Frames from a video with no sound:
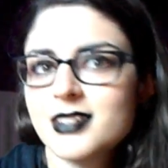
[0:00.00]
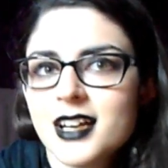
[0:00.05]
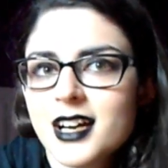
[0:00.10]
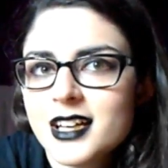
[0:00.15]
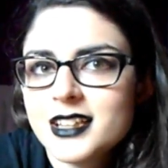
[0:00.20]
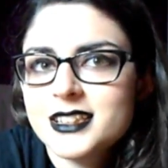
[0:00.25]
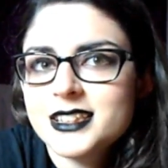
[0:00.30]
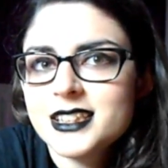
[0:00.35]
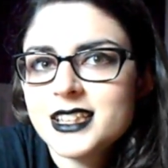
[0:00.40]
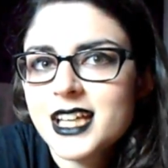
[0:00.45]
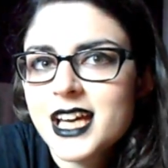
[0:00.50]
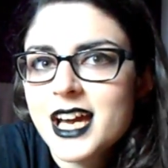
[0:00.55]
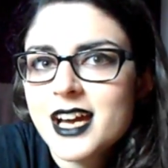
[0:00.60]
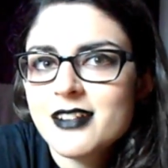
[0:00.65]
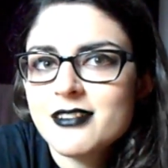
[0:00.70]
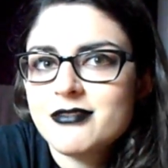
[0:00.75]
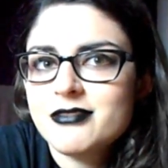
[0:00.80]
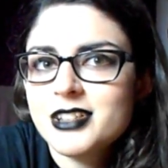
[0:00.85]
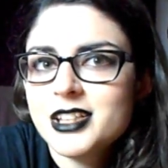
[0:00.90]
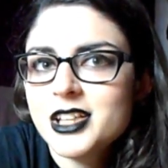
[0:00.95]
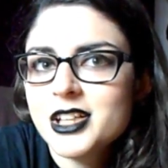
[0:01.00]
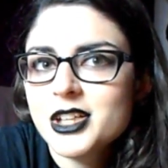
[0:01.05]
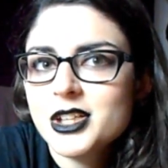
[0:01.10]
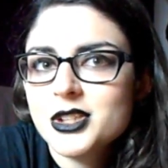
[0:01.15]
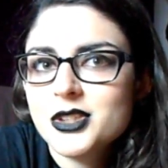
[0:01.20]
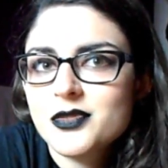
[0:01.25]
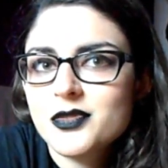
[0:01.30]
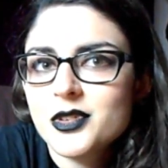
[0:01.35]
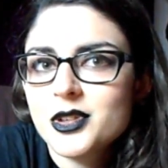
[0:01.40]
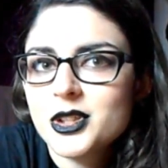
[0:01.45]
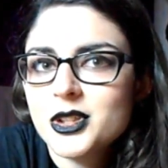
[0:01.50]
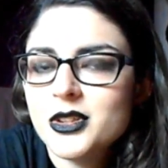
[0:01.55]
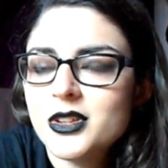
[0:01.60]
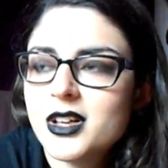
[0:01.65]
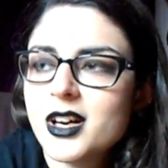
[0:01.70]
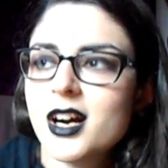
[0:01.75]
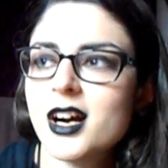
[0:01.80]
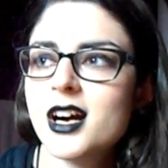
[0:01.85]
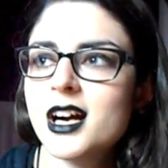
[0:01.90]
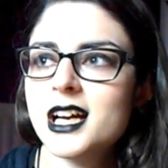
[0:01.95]
I didn't have videos for you
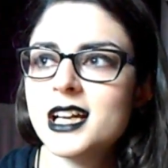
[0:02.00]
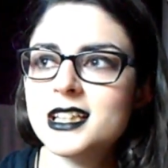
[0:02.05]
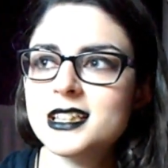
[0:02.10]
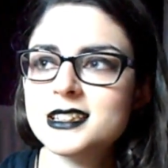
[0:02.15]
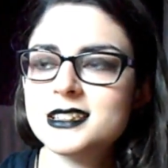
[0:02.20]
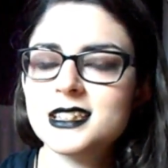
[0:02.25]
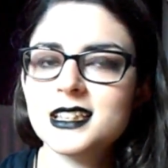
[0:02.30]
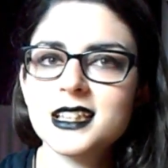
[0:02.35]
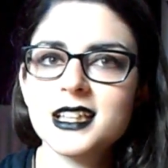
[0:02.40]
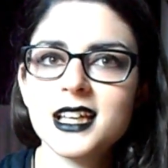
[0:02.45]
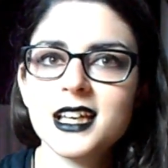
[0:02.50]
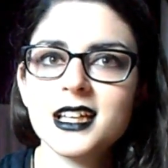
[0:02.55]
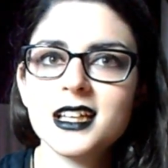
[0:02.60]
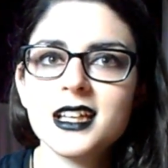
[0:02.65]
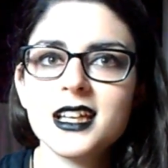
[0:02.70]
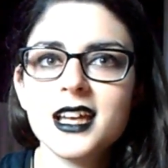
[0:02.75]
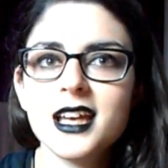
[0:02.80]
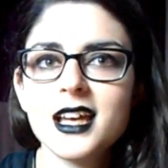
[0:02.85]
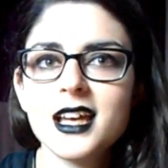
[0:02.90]
guys and then